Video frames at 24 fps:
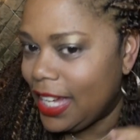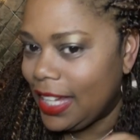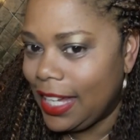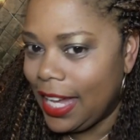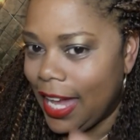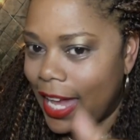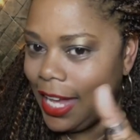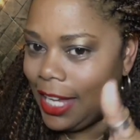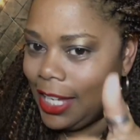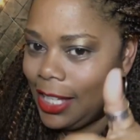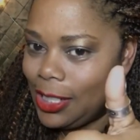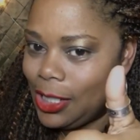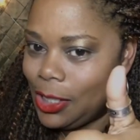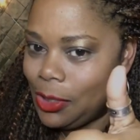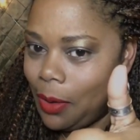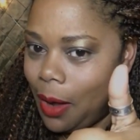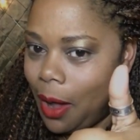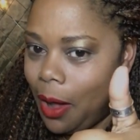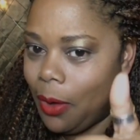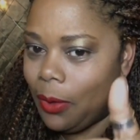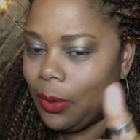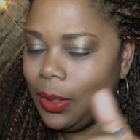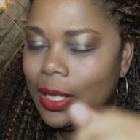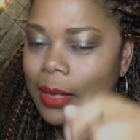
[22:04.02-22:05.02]
Can't
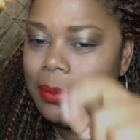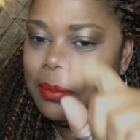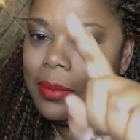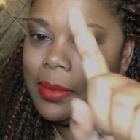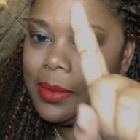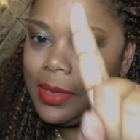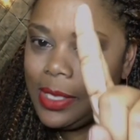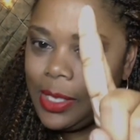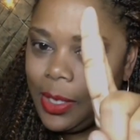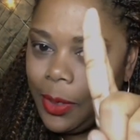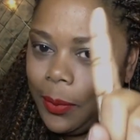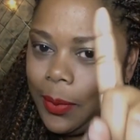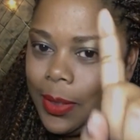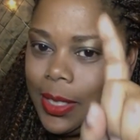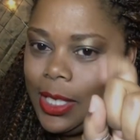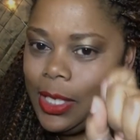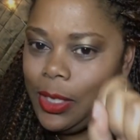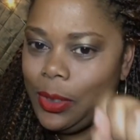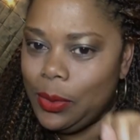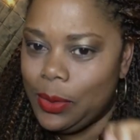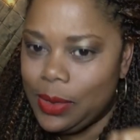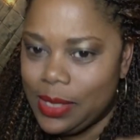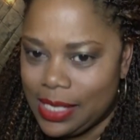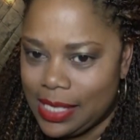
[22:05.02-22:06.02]
control him, so he
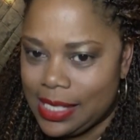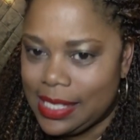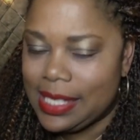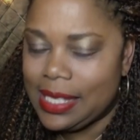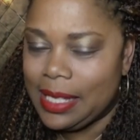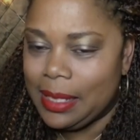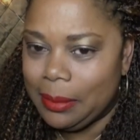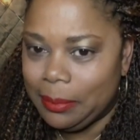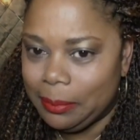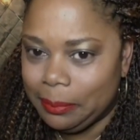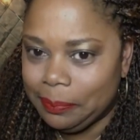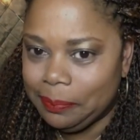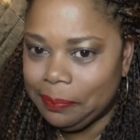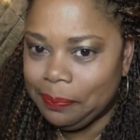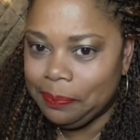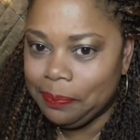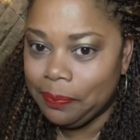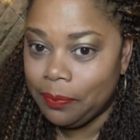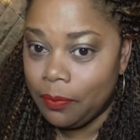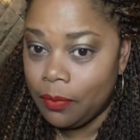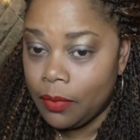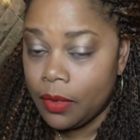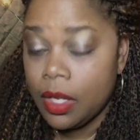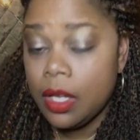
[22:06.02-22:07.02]
uses him.
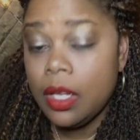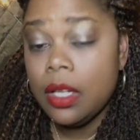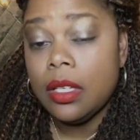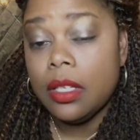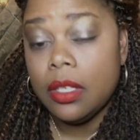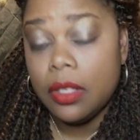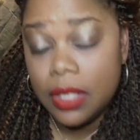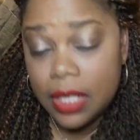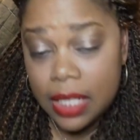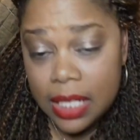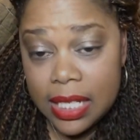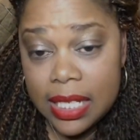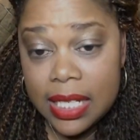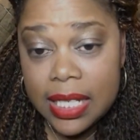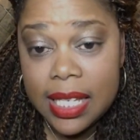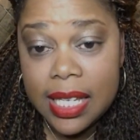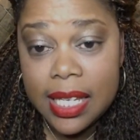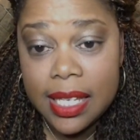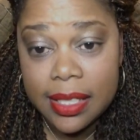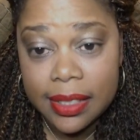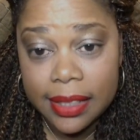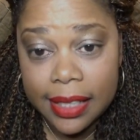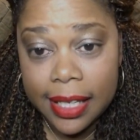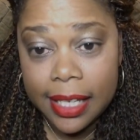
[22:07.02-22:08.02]
You need to
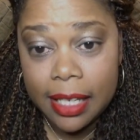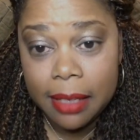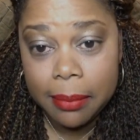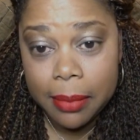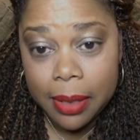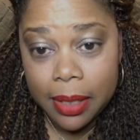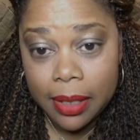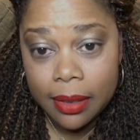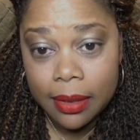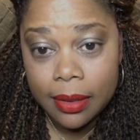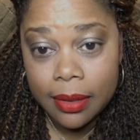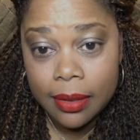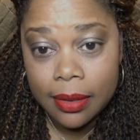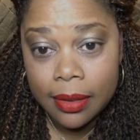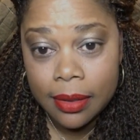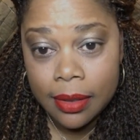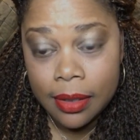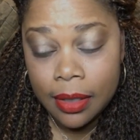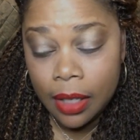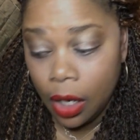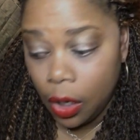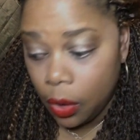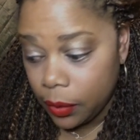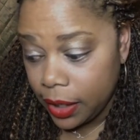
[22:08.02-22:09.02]
kill Amy.
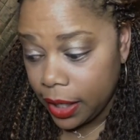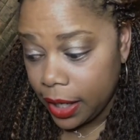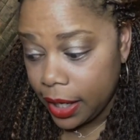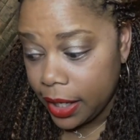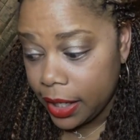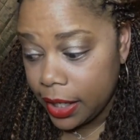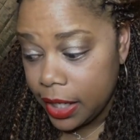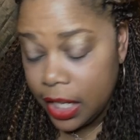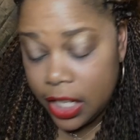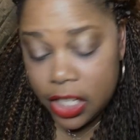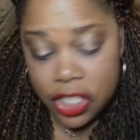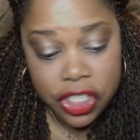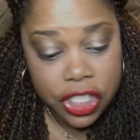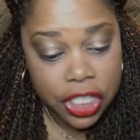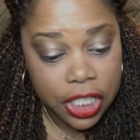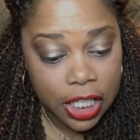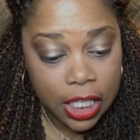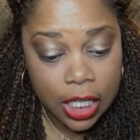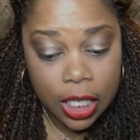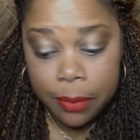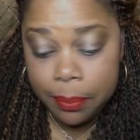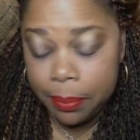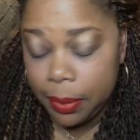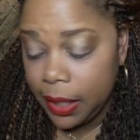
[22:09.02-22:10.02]
Okay?
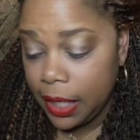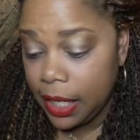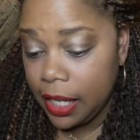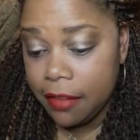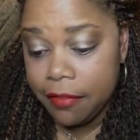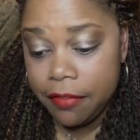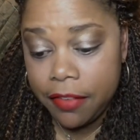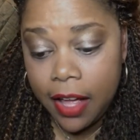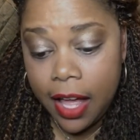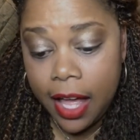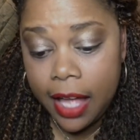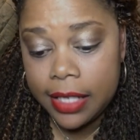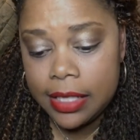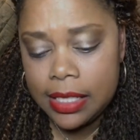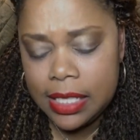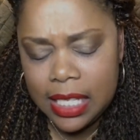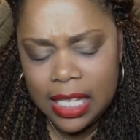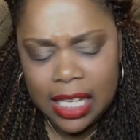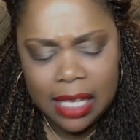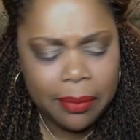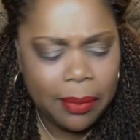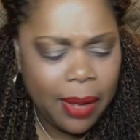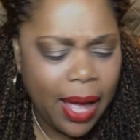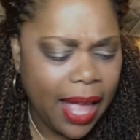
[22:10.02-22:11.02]
She ain't playing for our
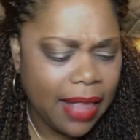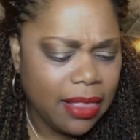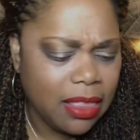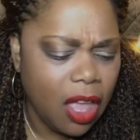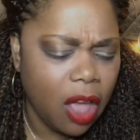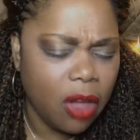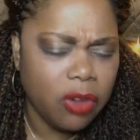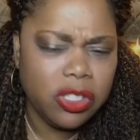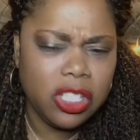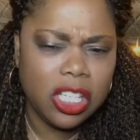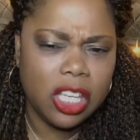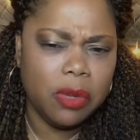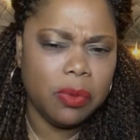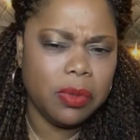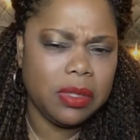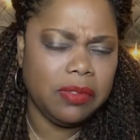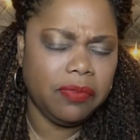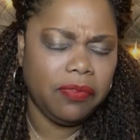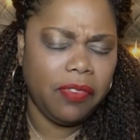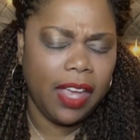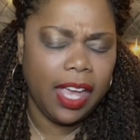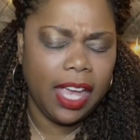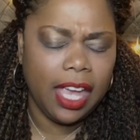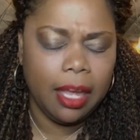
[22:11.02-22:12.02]
team. Well, I thought she
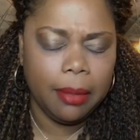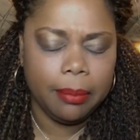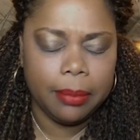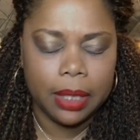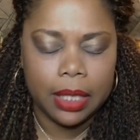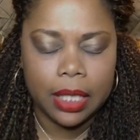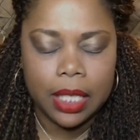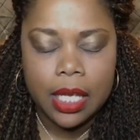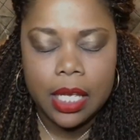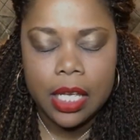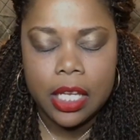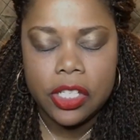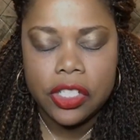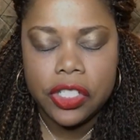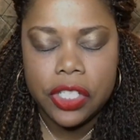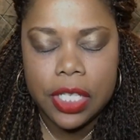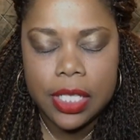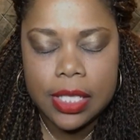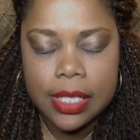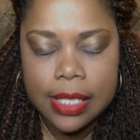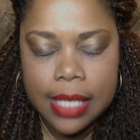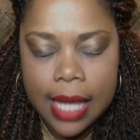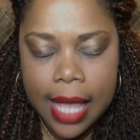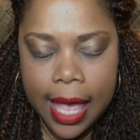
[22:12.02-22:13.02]
was family.
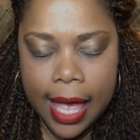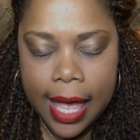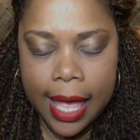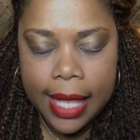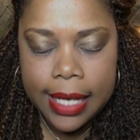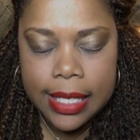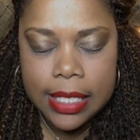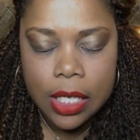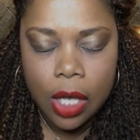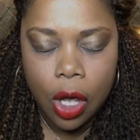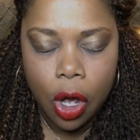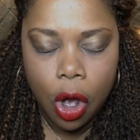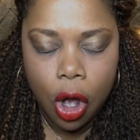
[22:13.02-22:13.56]
She's not